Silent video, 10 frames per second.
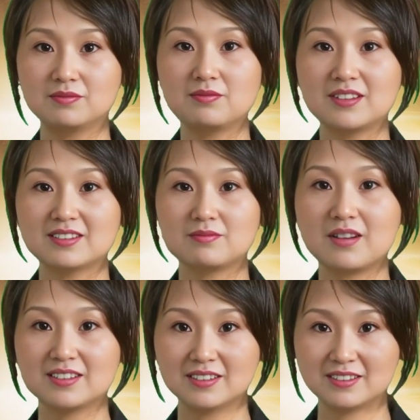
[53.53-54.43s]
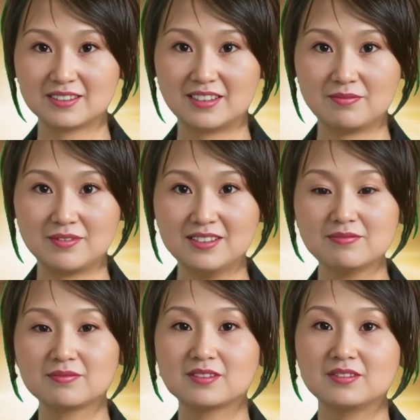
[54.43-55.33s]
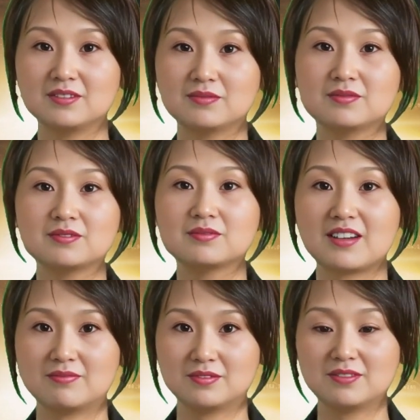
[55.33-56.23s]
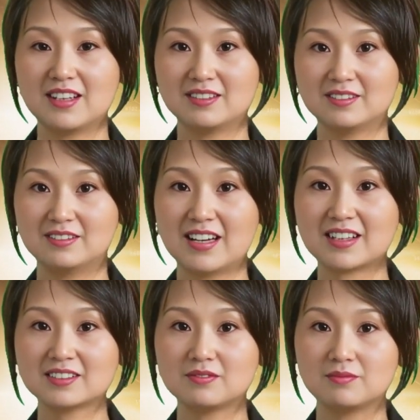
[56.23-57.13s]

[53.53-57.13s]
Among them, the standard container freight rate on the U.S.